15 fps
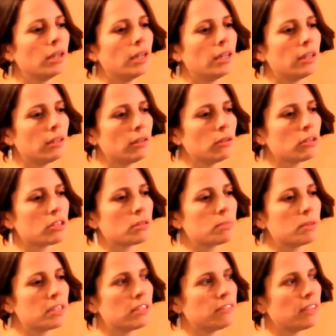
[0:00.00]
It looks
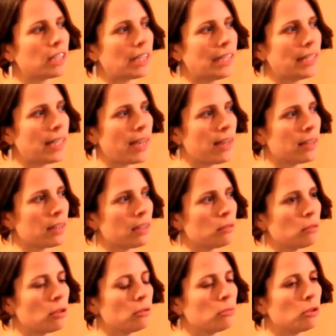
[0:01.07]
specifically at the
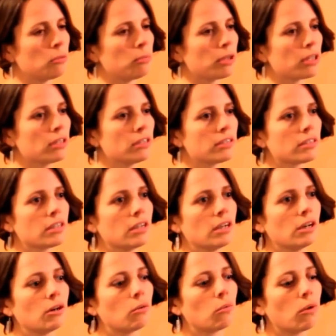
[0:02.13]
Oromo because
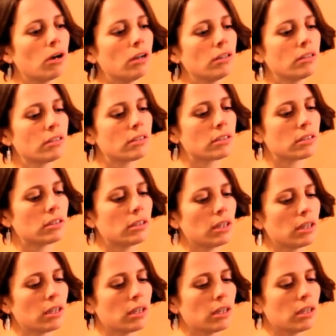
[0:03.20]
whilst
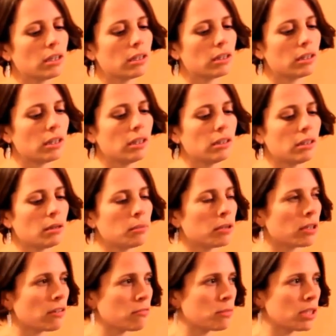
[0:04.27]
the
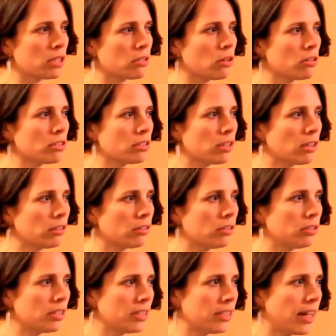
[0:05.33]
Ethiopian government is hostile
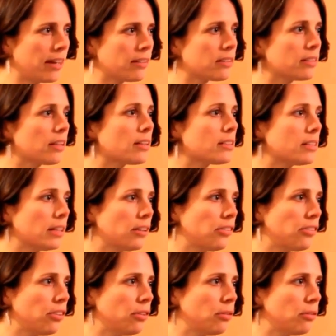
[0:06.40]
to dissent, and that's an
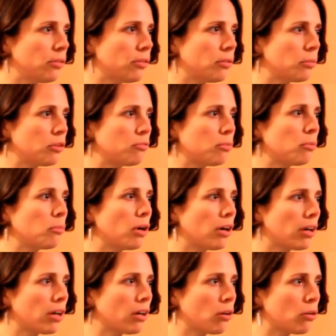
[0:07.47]
issue that we've been
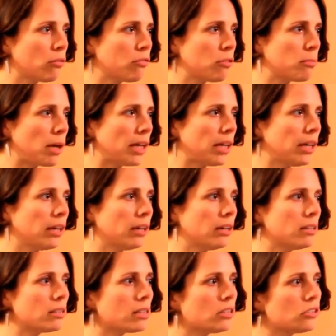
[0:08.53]
working on for many
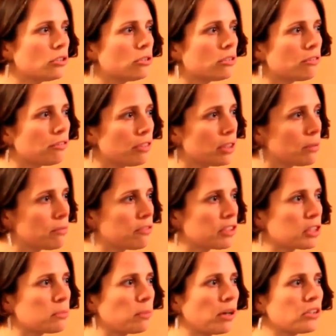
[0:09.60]
years, issues of freedom of
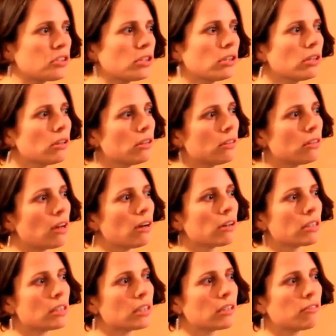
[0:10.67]
expression and the
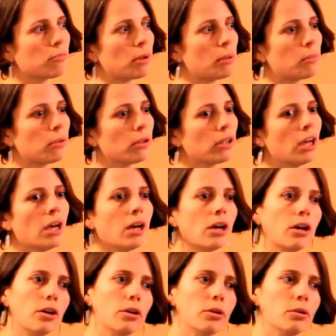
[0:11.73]
targeting of people
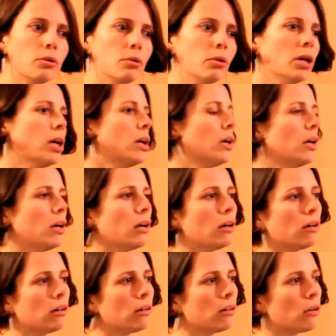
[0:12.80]
who
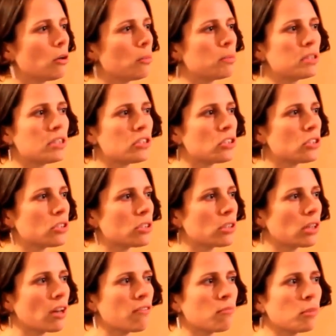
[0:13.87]
are opposition to
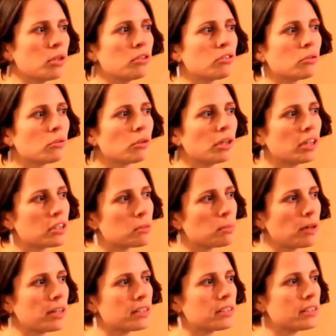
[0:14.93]
the government or
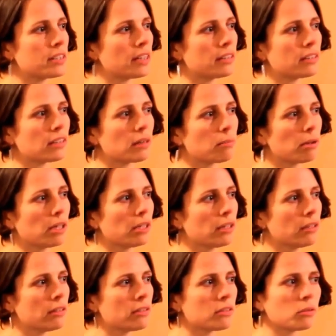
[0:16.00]
express dissenting
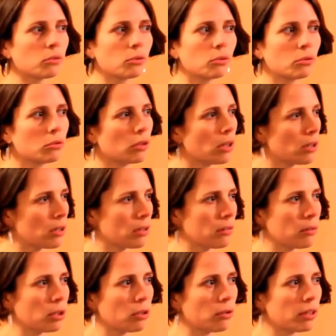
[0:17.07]
opinions or
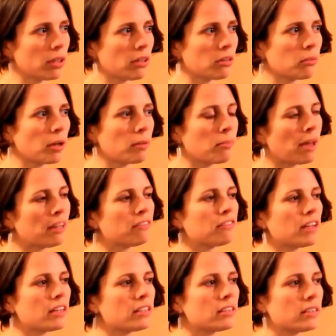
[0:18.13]
in other way
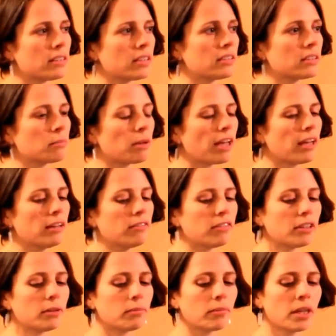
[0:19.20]
manifest dissenting
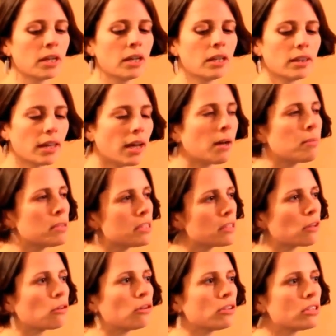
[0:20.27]
behaviour. That happens
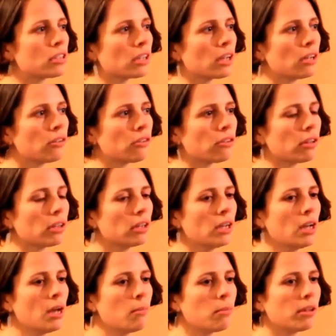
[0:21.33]
across the country,
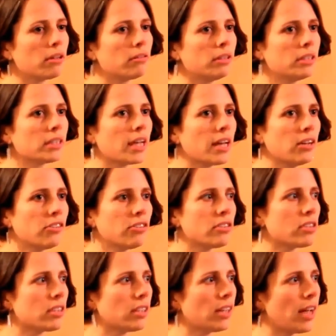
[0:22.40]
but there are
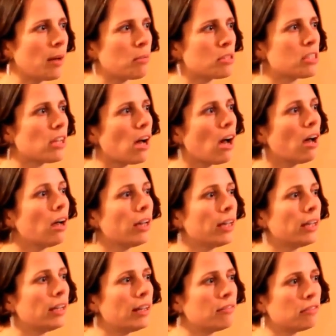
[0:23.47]
indications that it happens at a
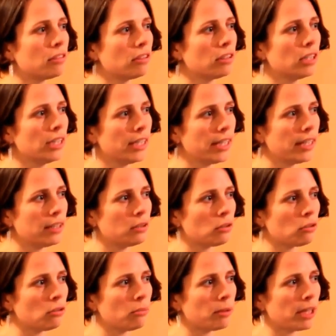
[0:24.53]
higher level in
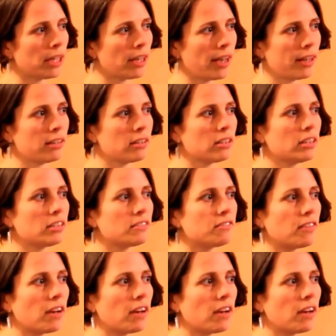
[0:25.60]
Oromia and that it's